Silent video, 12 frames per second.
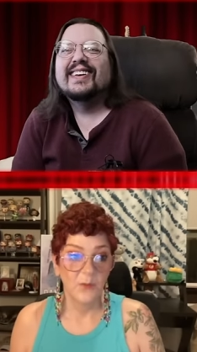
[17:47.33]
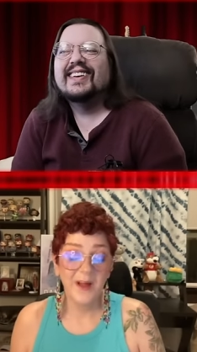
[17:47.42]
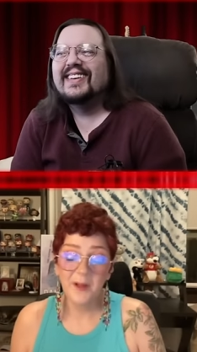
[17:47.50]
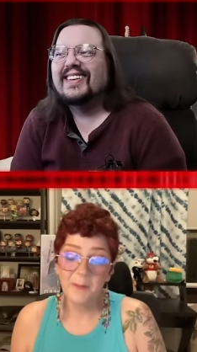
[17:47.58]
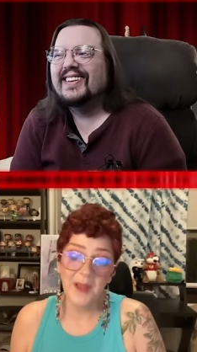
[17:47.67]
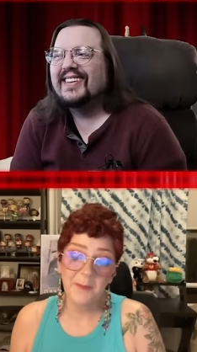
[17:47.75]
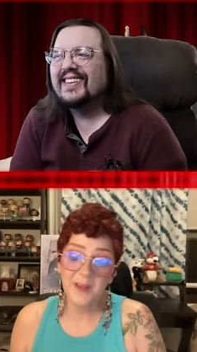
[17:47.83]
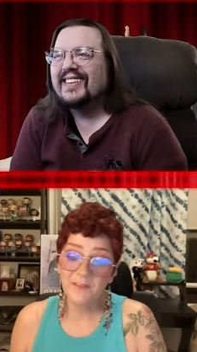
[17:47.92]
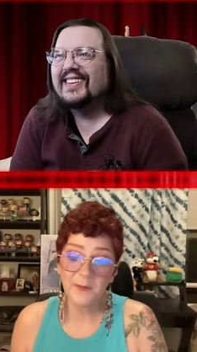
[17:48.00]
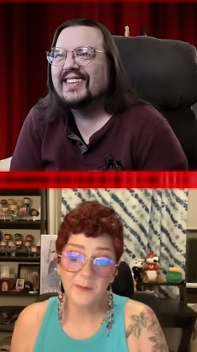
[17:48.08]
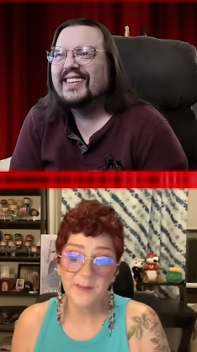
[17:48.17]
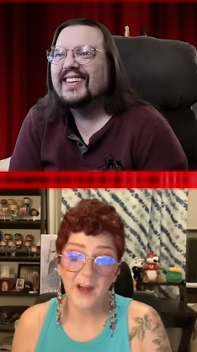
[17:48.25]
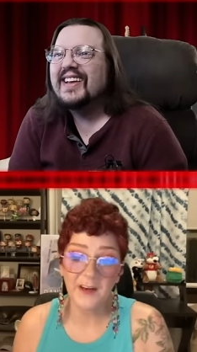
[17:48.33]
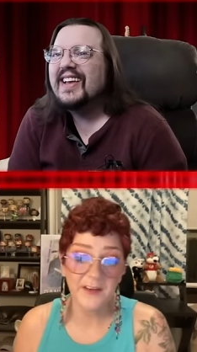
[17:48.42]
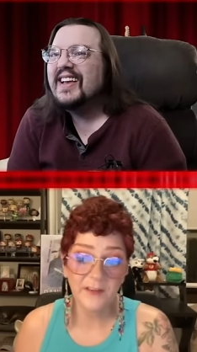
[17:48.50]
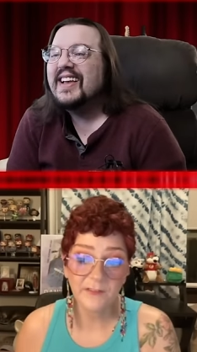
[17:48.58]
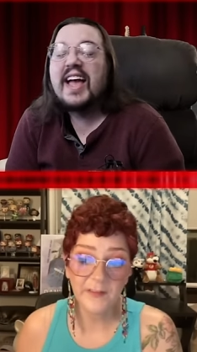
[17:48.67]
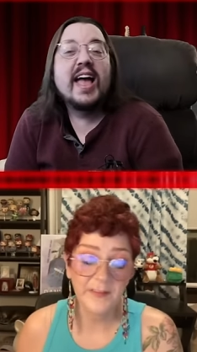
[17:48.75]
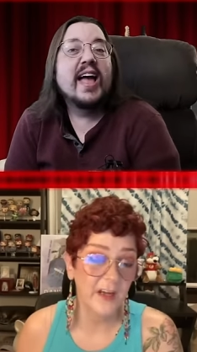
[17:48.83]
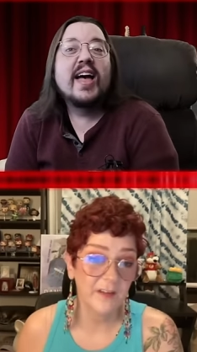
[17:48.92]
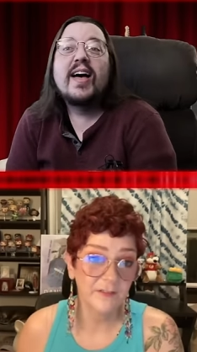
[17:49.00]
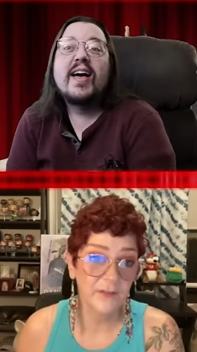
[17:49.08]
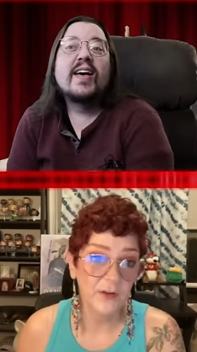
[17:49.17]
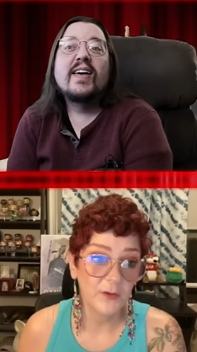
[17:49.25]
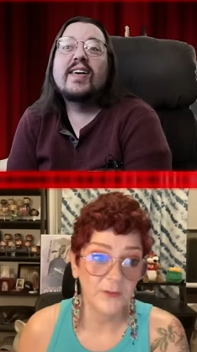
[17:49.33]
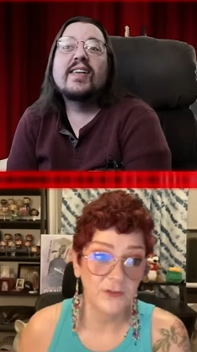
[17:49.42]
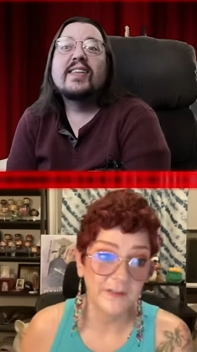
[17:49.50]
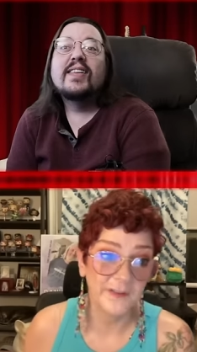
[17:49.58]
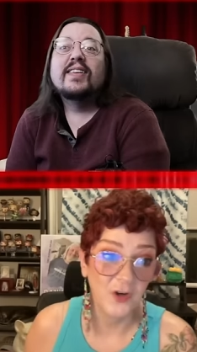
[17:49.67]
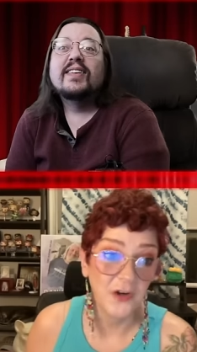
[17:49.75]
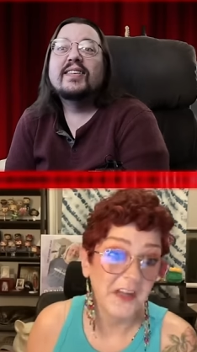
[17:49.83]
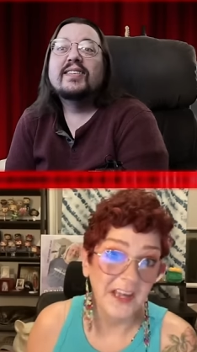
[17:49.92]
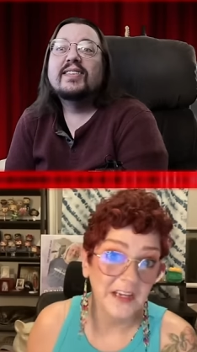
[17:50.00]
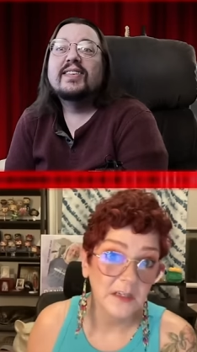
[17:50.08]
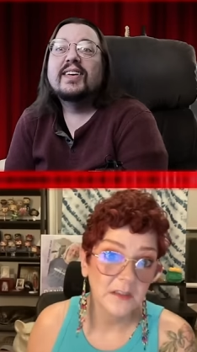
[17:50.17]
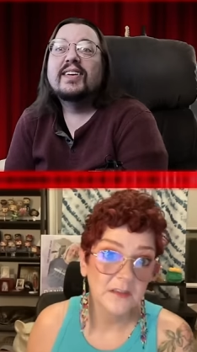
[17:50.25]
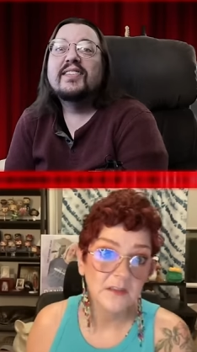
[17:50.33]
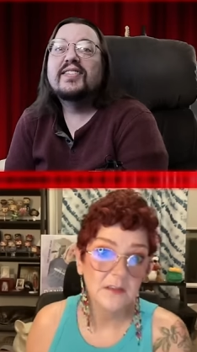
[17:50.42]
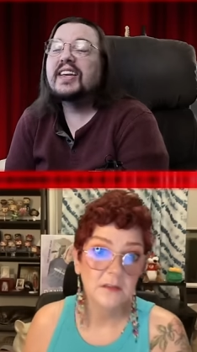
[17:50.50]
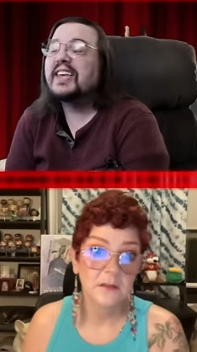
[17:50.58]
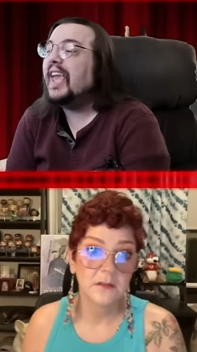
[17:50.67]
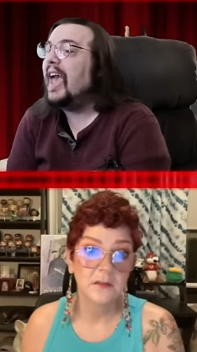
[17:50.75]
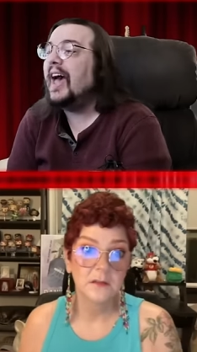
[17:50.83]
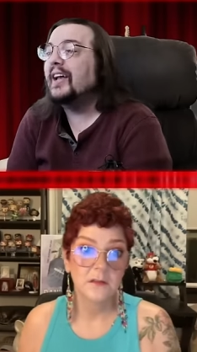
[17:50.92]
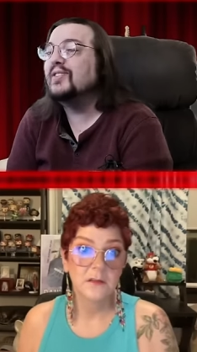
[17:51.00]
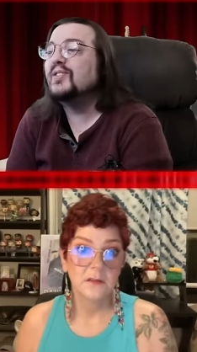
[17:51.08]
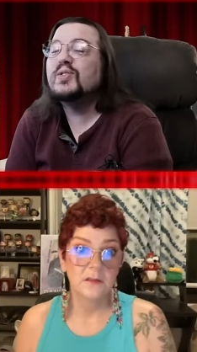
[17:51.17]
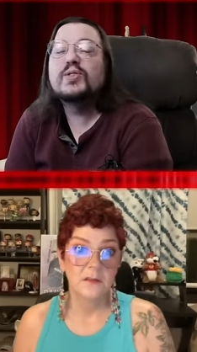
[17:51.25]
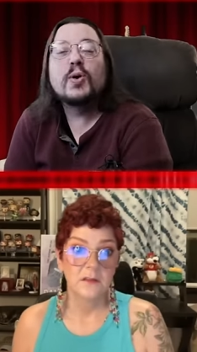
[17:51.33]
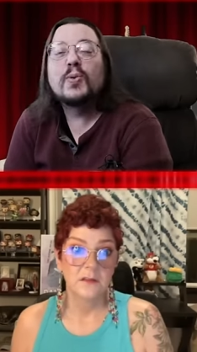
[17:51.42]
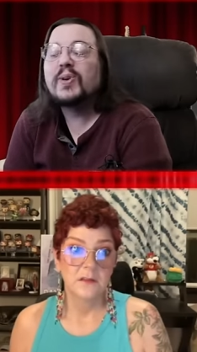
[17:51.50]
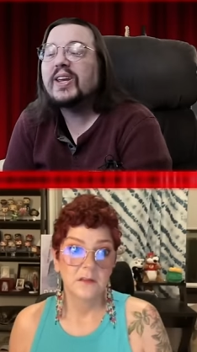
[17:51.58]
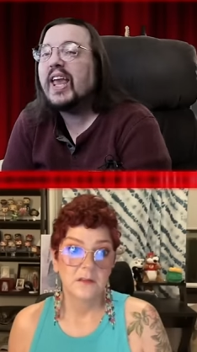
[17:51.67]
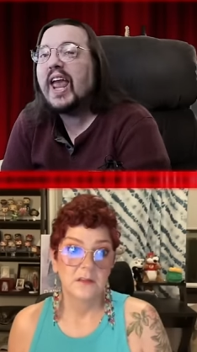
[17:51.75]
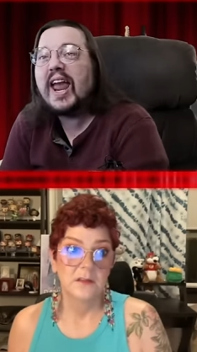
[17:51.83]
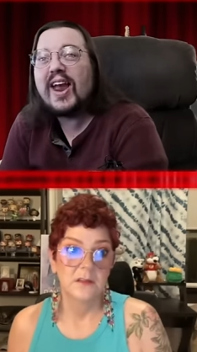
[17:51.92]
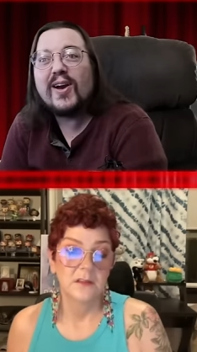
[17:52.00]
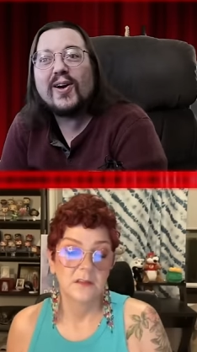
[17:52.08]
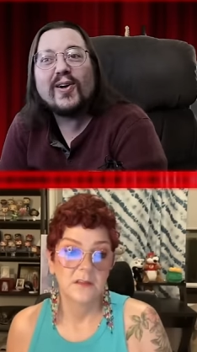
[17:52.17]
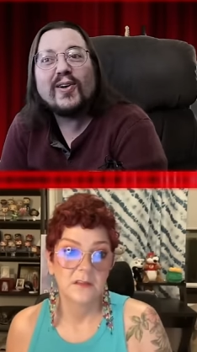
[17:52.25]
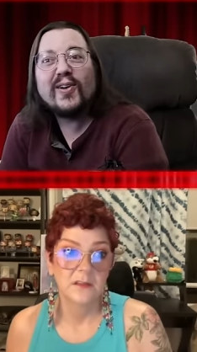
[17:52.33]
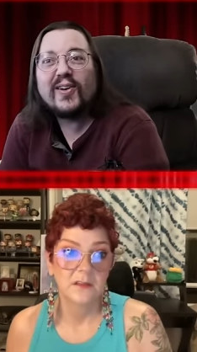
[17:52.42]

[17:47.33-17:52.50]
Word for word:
Speaker 1: well, maybe if it was hot enough on the asphalt, it would just cook it.
Speaker 2: The cats don't care.